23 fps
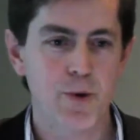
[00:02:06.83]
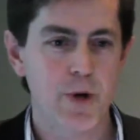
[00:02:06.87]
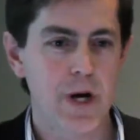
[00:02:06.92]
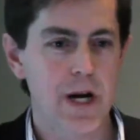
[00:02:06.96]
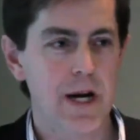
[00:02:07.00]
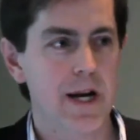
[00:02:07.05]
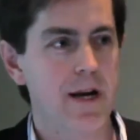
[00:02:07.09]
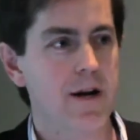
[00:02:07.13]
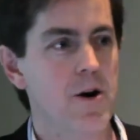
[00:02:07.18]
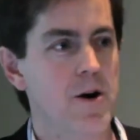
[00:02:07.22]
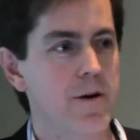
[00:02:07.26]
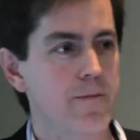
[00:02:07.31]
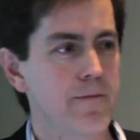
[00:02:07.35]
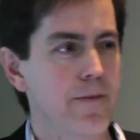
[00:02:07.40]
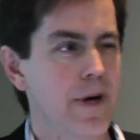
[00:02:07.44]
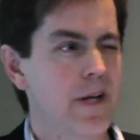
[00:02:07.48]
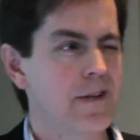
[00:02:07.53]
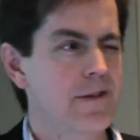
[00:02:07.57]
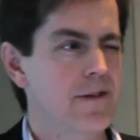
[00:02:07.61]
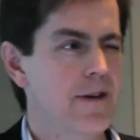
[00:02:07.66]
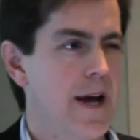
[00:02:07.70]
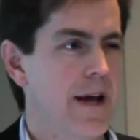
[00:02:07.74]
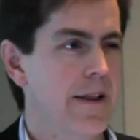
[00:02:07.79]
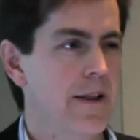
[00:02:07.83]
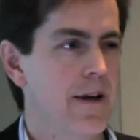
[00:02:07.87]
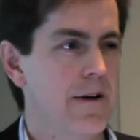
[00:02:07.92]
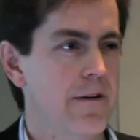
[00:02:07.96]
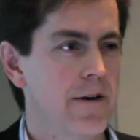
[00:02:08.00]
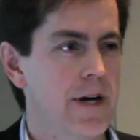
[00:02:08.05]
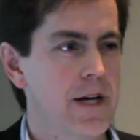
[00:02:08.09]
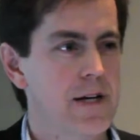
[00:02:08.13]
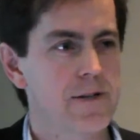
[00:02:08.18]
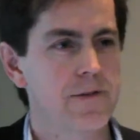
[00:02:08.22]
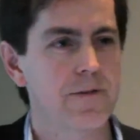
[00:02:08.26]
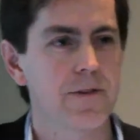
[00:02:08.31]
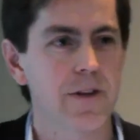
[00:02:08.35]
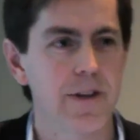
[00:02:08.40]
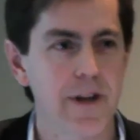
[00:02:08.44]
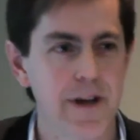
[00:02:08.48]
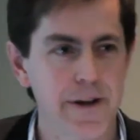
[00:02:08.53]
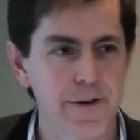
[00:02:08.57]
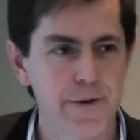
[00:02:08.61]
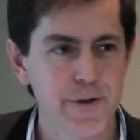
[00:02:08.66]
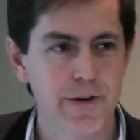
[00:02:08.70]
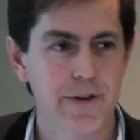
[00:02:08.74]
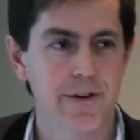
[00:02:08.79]
put any cotton buds down their ears, for
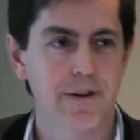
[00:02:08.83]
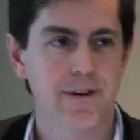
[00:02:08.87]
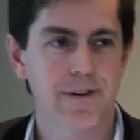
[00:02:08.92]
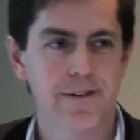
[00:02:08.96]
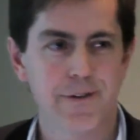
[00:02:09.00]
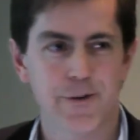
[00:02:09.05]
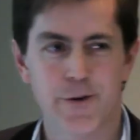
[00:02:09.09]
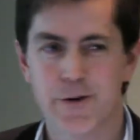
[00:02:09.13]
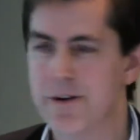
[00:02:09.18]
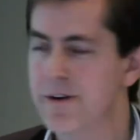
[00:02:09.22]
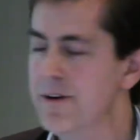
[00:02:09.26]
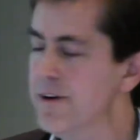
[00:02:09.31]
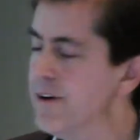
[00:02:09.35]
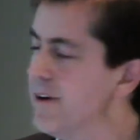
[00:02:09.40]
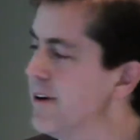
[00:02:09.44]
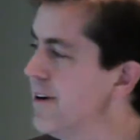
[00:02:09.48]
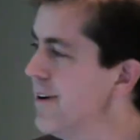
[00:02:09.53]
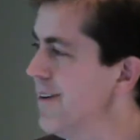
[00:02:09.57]
those who do.